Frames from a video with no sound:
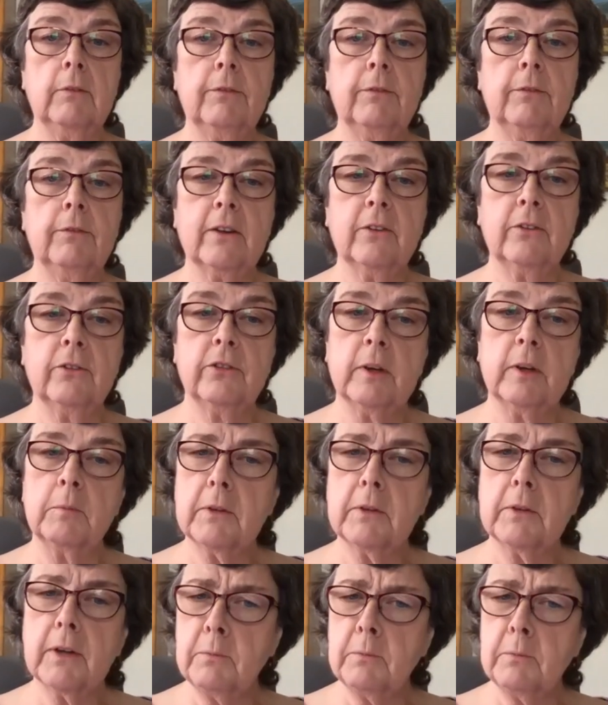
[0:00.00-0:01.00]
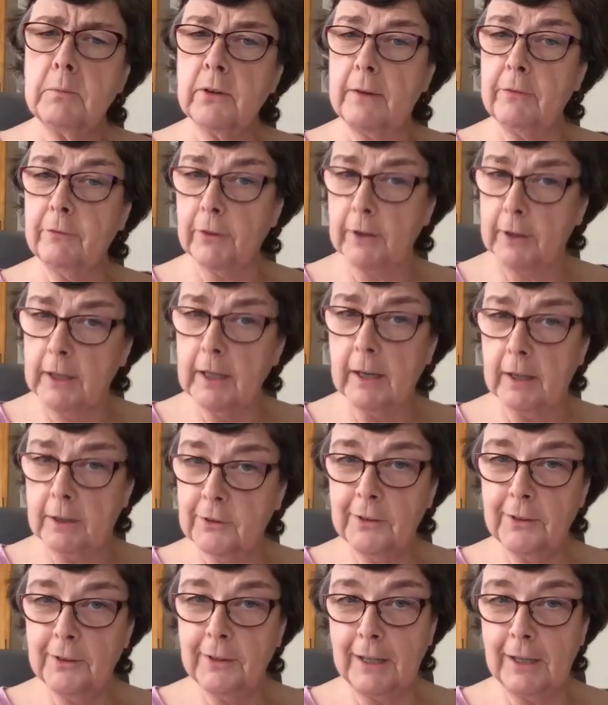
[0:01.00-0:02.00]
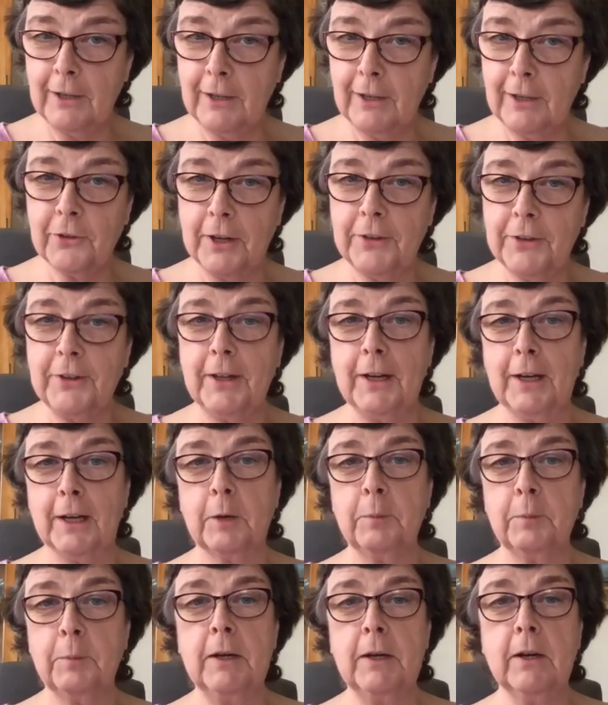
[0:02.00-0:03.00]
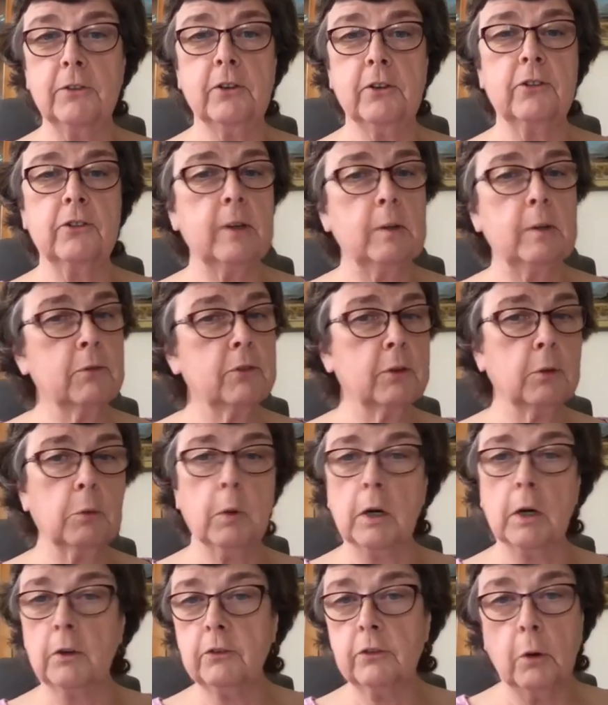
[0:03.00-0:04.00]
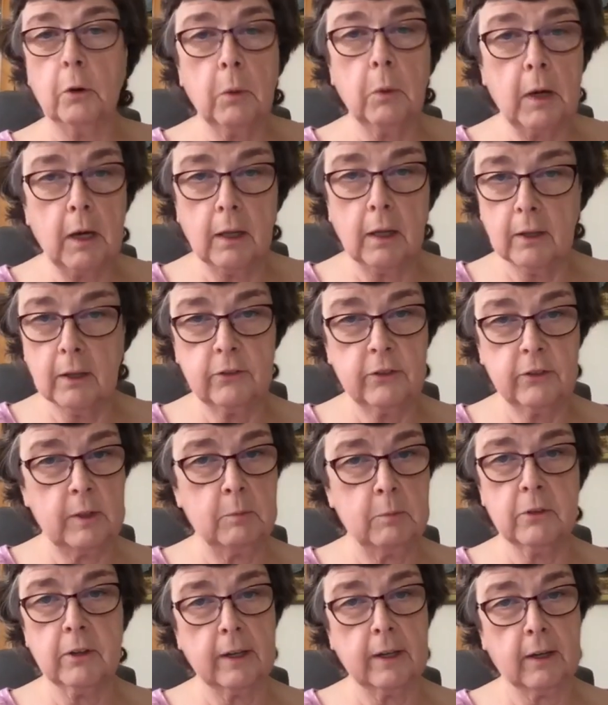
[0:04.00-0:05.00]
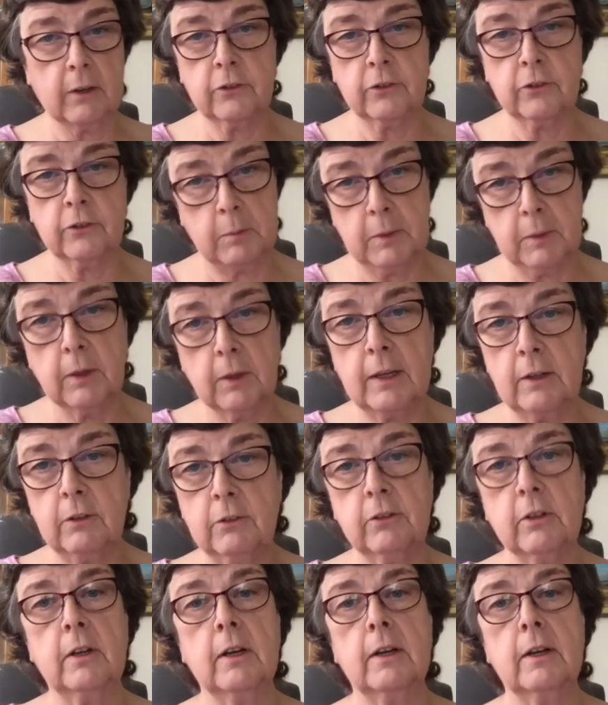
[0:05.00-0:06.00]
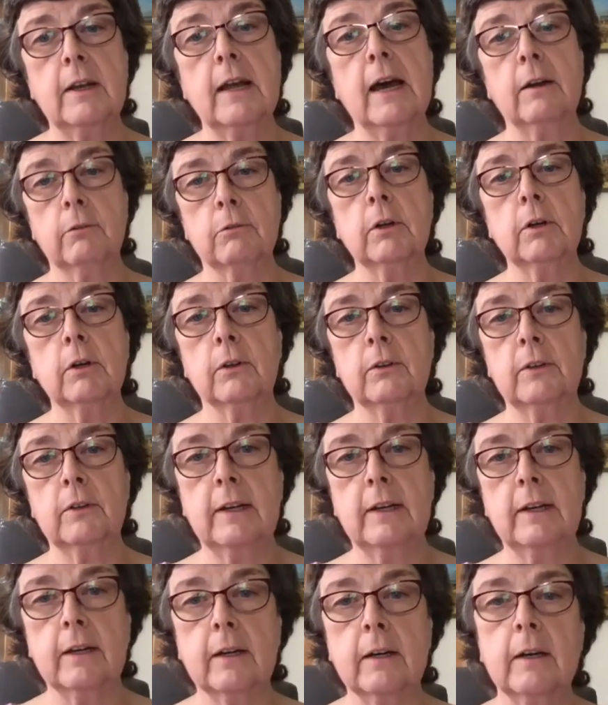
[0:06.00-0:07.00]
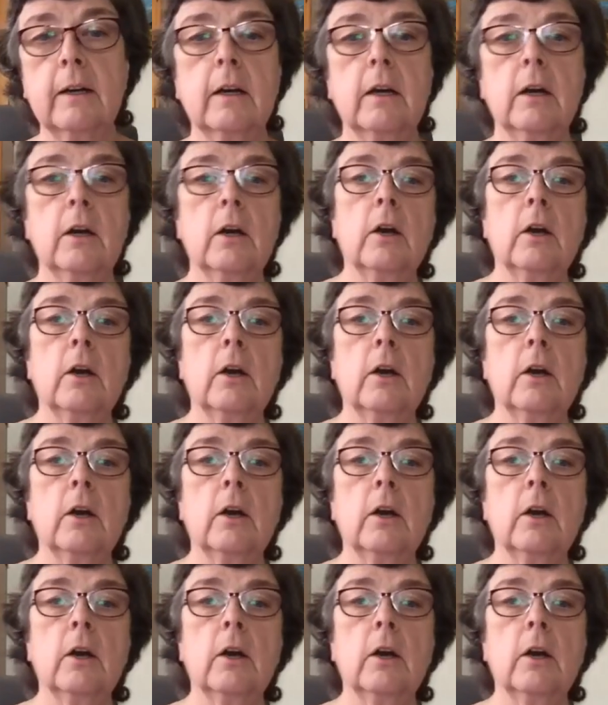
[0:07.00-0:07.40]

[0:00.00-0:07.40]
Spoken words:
In fact, sometimes I forget that it's authentic because it seems to work so well, it seems like a simulation and not real data.